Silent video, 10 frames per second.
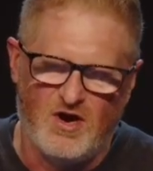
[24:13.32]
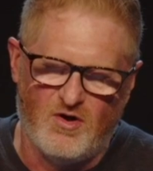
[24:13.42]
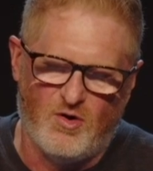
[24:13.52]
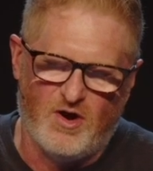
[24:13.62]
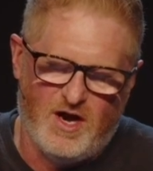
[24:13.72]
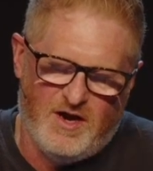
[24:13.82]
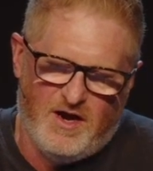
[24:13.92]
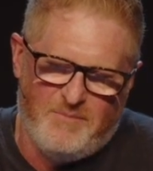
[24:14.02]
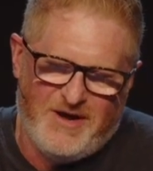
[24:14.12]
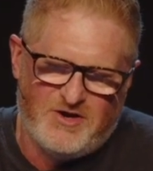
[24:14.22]
Or
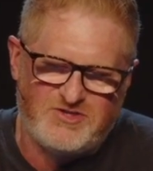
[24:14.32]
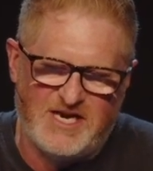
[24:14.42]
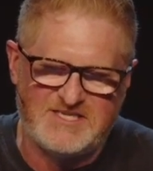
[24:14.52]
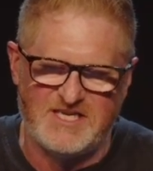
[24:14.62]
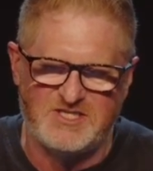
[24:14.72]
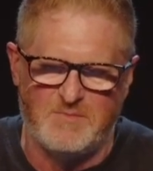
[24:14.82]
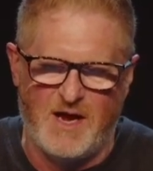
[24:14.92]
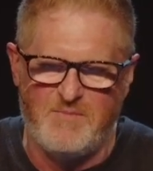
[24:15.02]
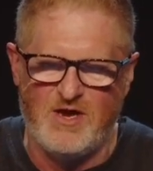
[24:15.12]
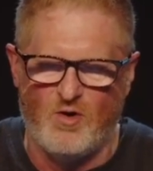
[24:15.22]
a better translation
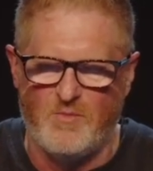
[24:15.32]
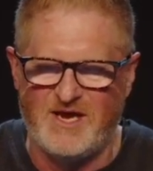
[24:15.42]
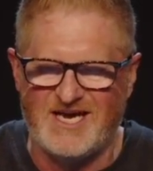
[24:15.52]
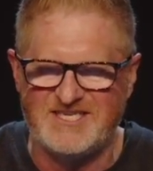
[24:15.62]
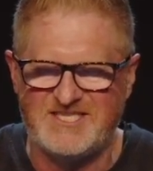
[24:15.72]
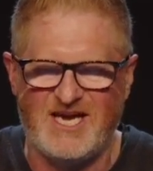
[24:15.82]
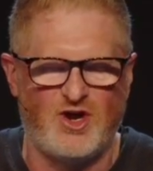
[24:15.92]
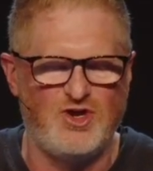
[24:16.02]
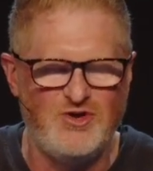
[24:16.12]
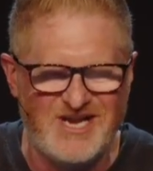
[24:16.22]
might be, or because they
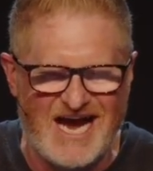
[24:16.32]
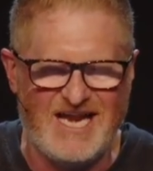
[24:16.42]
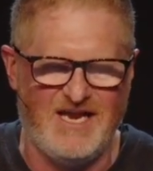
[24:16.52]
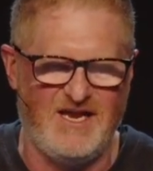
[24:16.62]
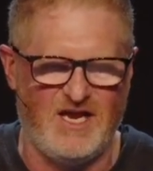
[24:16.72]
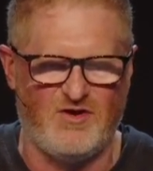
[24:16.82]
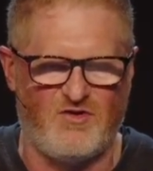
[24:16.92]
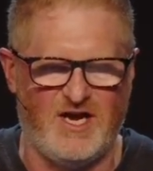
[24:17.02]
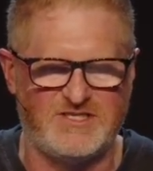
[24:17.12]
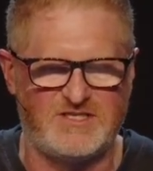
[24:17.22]
are united in
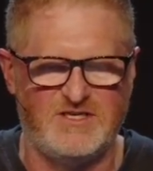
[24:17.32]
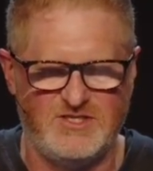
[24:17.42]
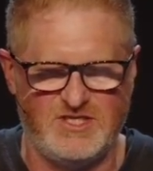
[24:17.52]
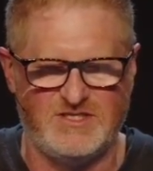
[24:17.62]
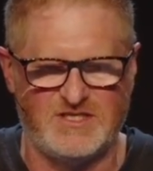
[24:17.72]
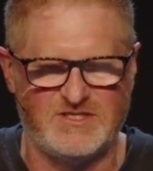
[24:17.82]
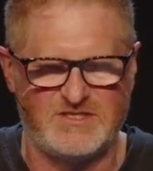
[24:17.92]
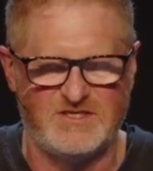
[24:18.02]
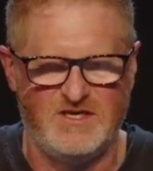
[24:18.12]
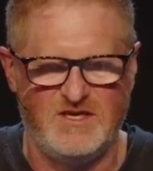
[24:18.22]
Christ
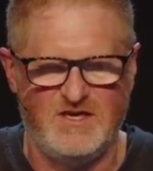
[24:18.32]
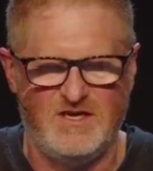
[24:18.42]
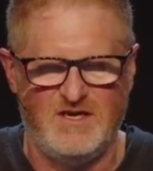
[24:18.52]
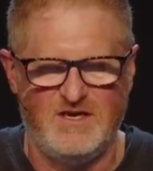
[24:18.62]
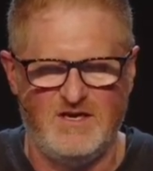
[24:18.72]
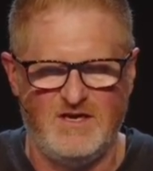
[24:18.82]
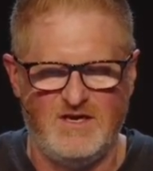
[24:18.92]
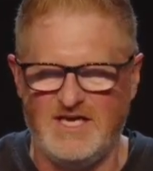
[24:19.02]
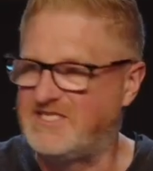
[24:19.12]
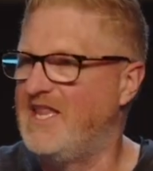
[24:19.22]
Jesus.
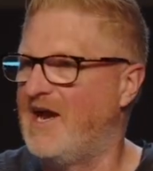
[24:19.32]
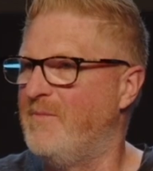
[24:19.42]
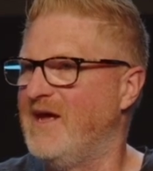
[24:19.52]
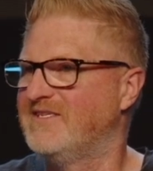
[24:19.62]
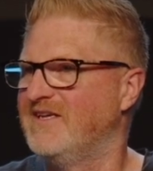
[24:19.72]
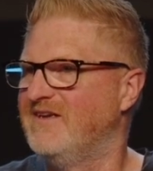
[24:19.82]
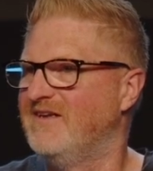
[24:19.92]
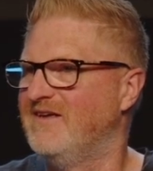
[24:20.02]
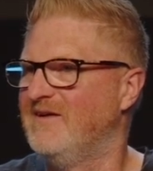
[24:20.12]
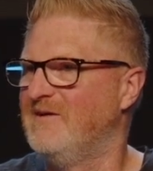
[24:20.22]
Isn't that amazing?
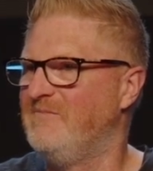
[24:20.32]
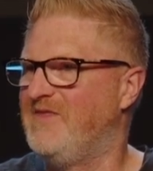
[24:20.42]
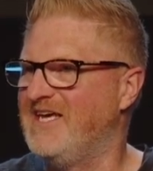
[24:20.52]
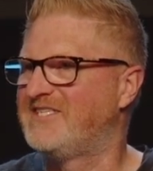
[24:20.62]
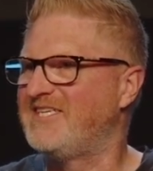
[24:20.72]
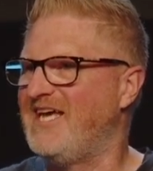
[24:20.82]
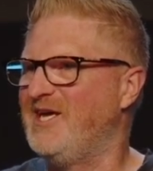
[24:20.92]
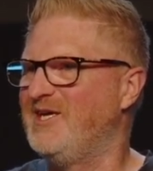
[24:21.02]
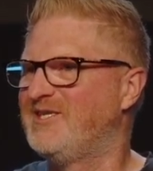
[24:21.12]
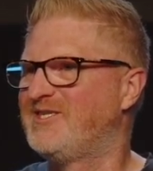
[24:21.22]
This
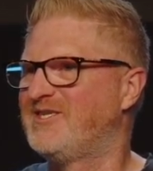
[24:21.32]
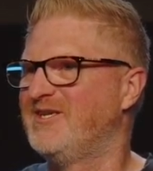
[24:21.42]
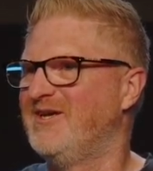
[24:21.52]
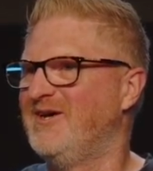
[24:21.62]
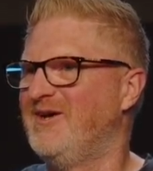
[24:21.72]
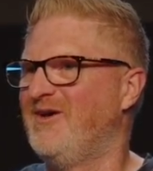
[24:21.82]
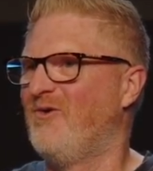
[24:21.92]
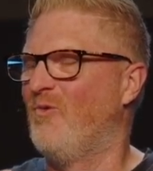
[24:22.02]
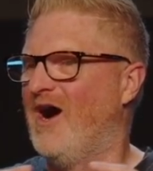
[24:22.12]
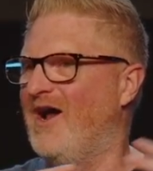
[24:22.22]
is
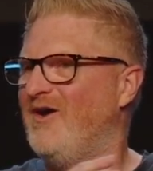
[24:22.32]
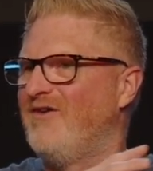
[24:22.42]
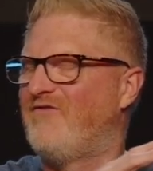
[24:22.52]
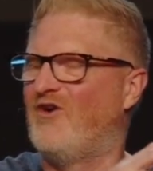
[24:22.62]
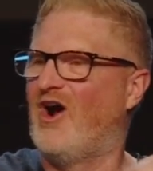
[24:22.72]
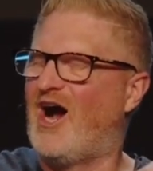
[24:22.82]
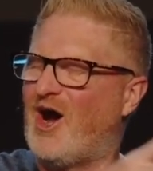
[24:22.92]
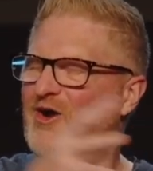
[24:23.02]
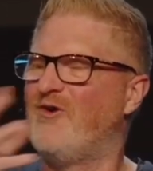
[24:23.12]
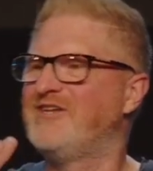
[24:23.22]
what for
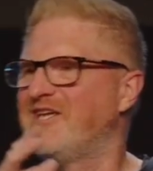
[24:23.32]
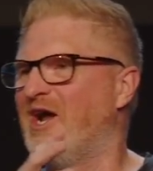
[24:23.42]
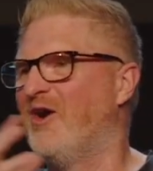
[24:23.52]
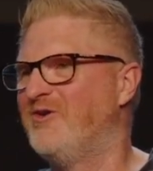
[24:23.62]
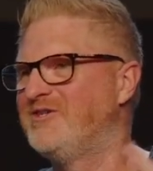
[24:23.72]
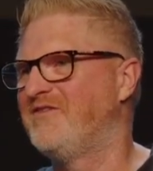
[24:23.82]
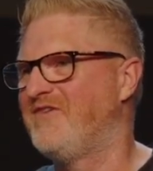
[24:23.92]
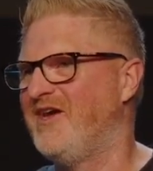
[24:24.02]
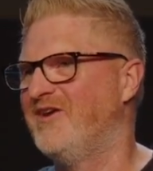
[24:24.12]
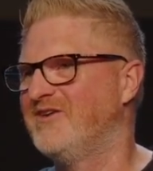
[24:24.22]
hundreds and hundreds of
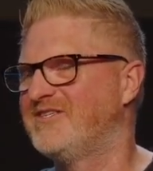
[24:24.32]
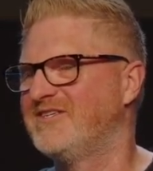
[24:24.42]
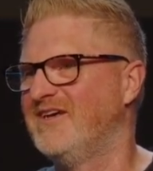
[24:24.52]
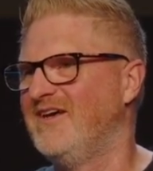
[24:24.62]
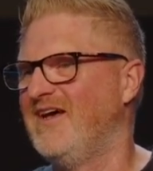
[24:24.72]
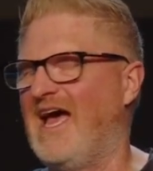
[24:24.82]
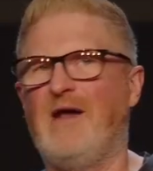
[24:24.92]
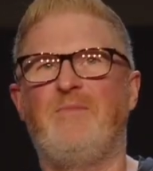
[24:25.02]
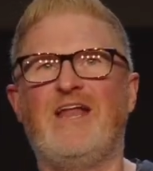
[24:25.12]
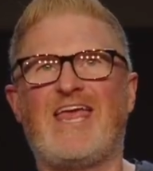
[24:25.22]
years
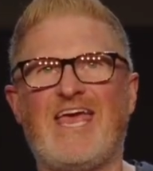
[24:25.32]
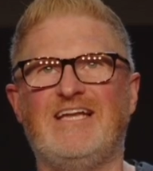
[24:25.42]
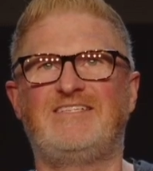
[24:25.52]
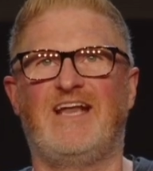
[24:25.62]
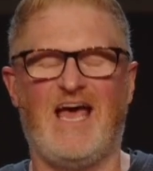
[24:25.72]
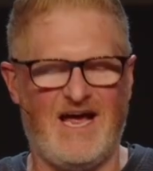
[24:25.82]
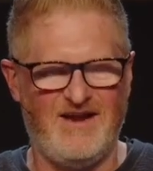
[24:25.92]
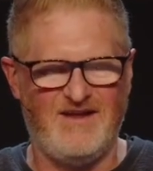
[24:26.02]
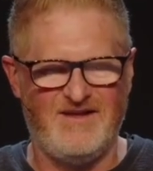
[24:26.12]
had been hinted at.